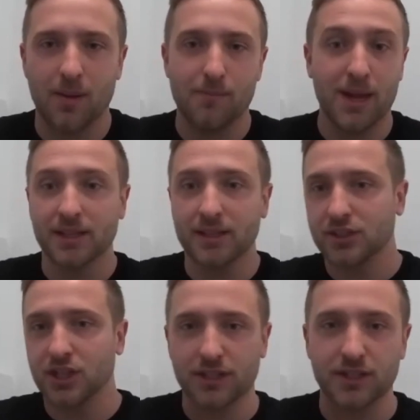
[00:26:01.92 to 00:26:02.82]
make
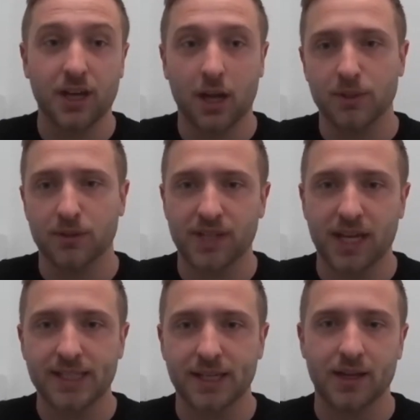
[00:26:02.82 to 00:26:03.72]
certain types of
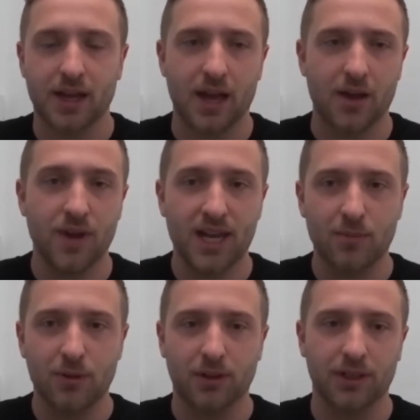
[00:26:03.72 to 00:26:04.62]
data
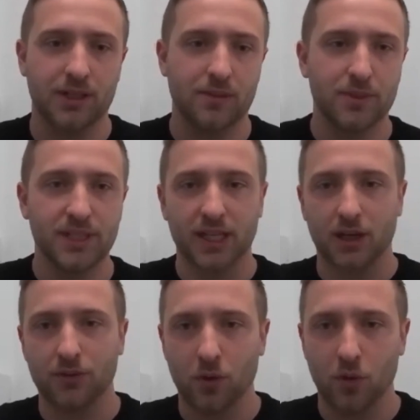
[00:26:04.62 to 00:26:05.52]
available in
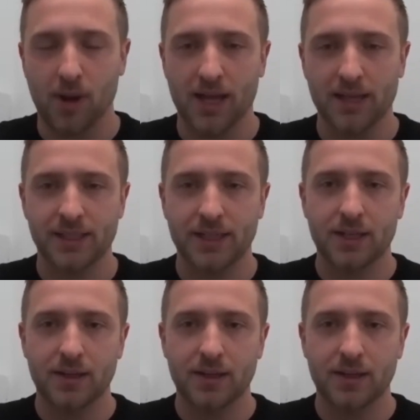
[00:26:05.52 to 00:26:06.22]
particular formats,